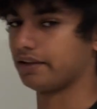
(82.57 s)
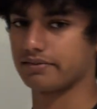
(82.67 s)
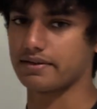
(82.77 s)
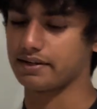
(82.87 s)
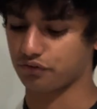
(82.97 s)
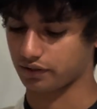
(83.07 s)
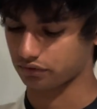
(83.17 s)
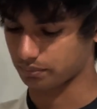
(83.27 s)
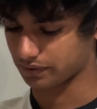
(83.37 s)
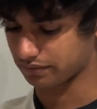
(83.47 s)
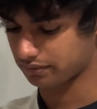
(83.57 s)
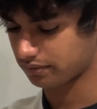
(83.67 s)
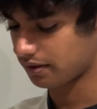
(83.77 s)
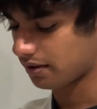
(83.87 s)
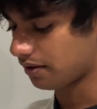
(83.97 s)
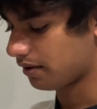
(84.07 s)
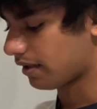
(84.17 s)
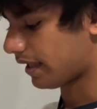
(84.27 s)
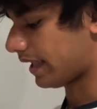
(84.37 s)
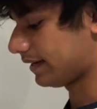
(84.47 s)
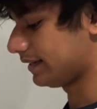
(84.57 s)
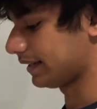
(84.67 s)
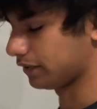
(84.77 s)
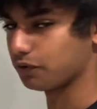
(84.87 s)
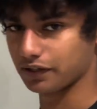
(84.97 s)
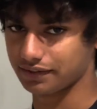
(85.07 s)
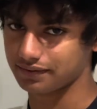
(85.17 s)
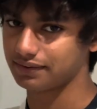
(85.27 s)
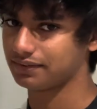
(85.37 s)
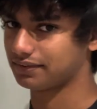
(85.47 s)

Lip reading: list and need transplants and need like an organ to